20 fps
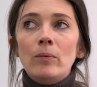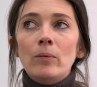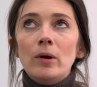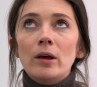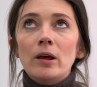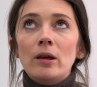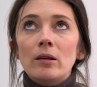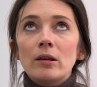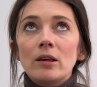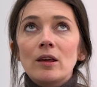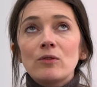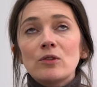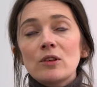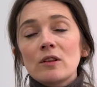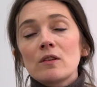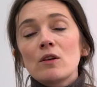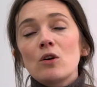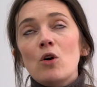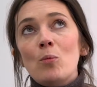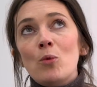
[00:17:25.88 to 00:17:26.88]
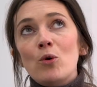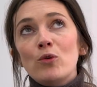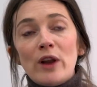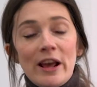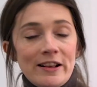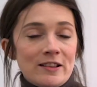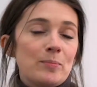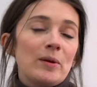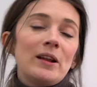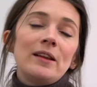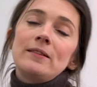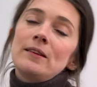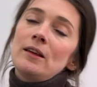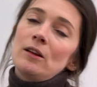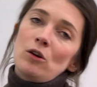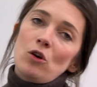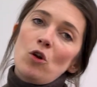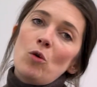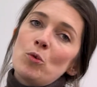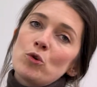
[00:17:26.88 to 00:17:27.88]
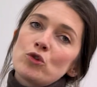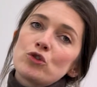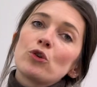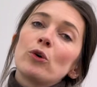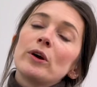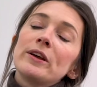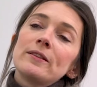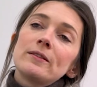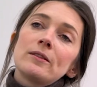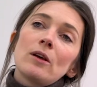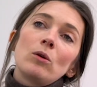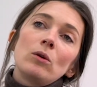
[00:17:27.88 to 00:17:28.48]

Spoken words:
it gives us a lot more flexibility and a lot more choice.